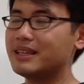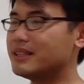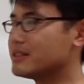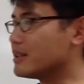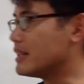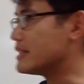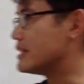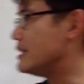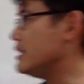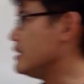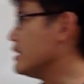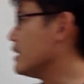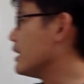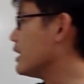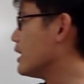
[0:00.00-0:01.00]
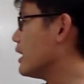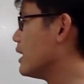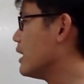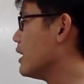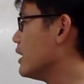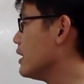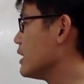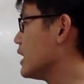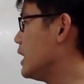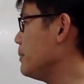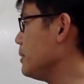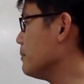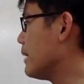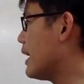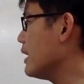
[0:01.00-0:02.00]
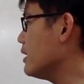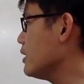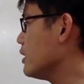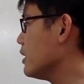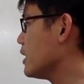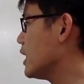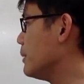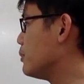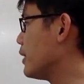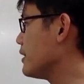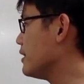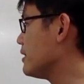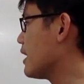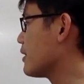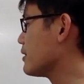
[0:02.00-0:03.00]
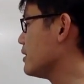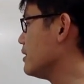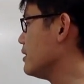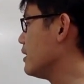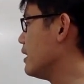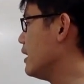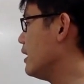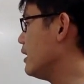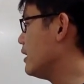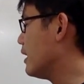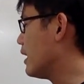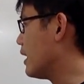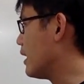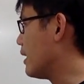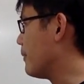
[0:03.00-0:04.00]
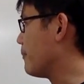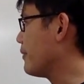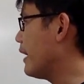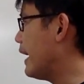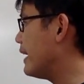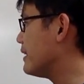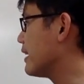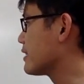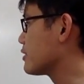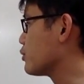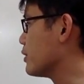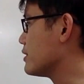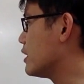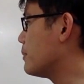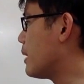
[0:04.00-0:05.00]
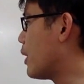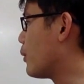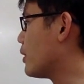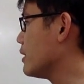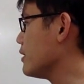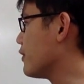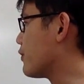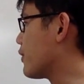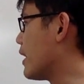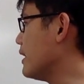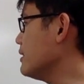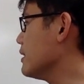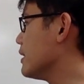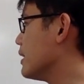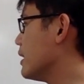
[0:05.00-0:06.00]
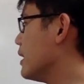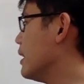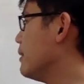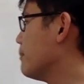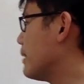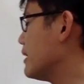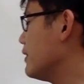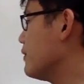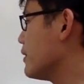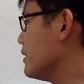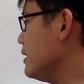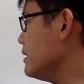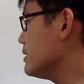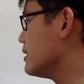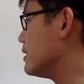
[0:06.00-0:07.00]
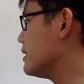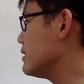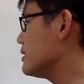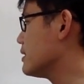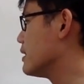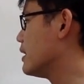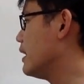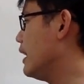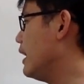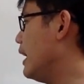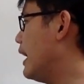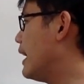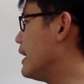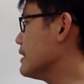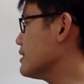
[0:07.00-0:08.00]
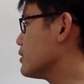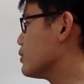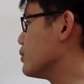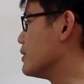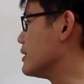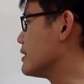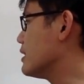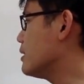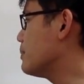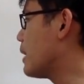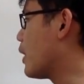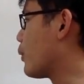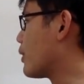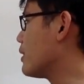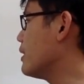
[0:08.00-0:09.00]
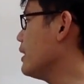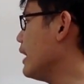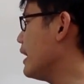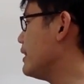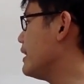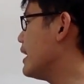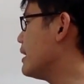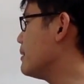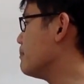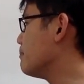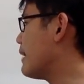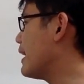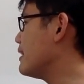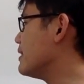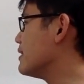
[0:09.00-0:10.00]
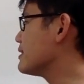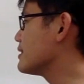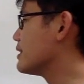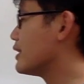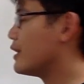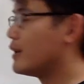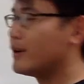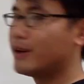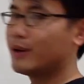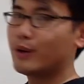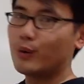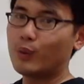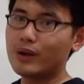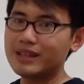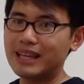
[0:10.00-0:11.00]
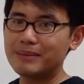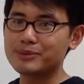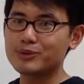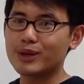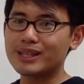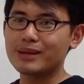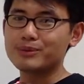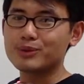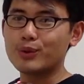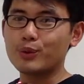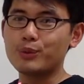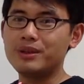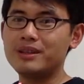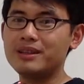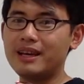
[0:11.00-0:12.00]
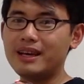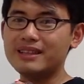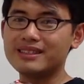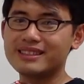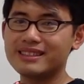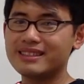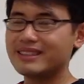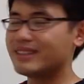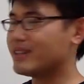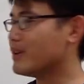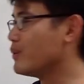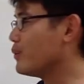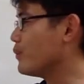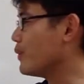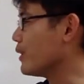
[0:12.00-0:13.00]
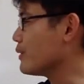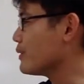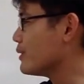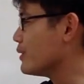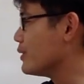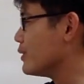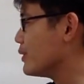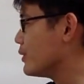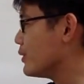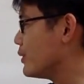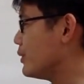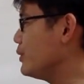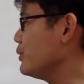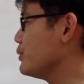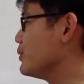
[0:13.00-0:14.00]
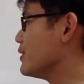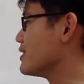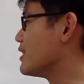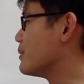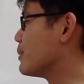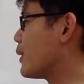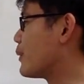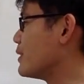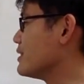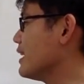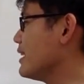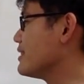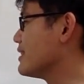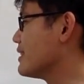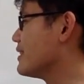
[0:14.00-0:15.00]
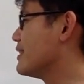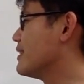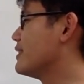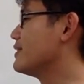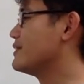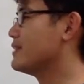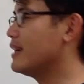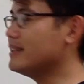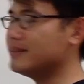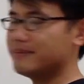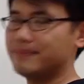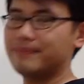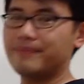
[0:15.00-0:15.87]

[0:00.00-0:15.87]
So let's see. Keep in mind, keep writing down the um, eight x to the third power in the front. But then for this is x to the third power and then minus what times what times what would be eight? Well, two to the third power is eight, right?